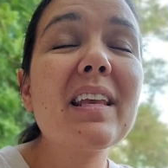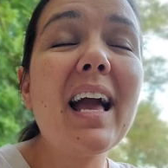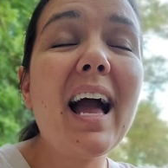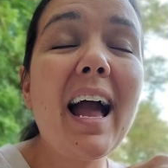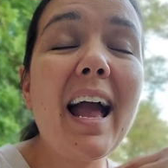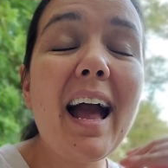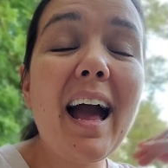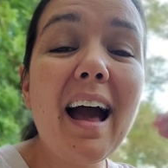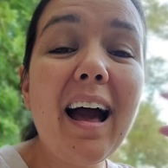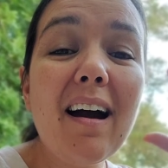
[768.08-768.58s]

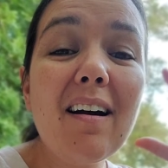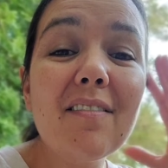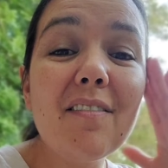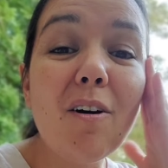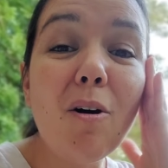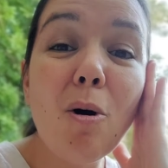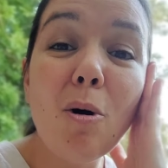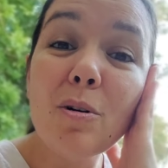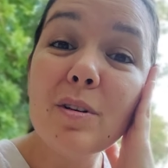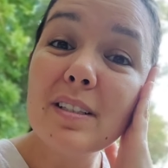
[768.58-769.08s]
I have
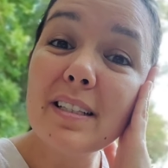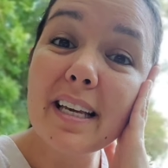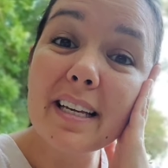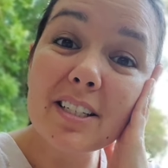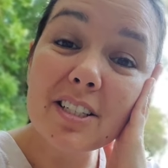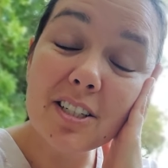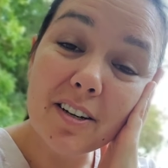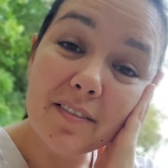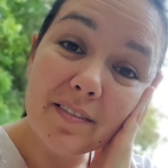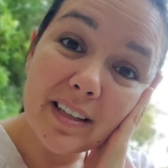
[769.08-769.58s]
a whole
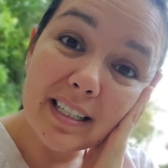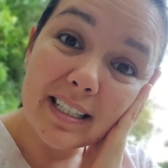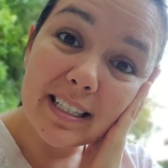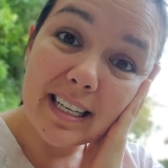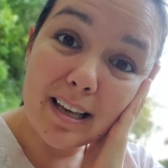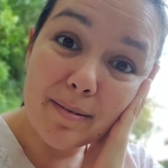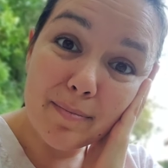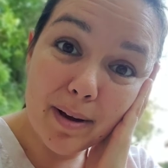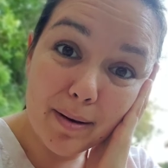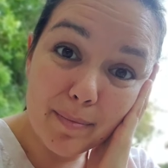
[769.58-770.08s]
section of this
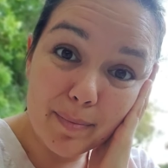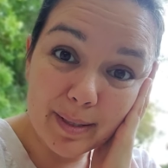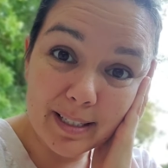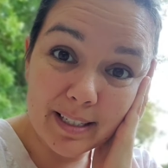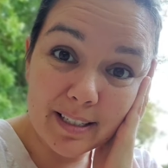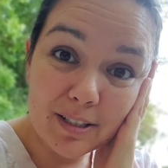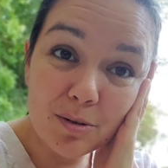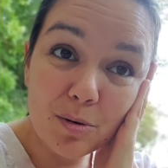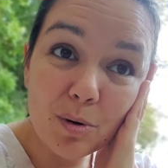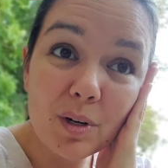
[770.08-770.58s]
in my
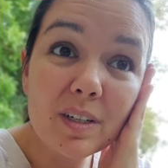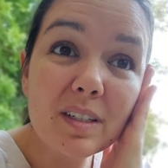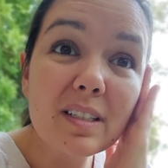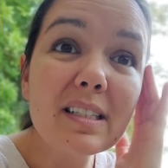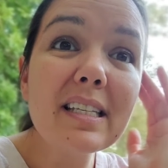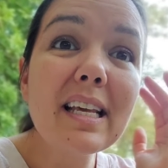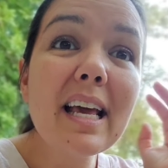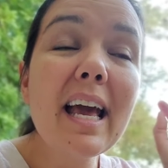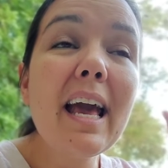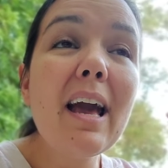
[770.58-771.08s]
business course,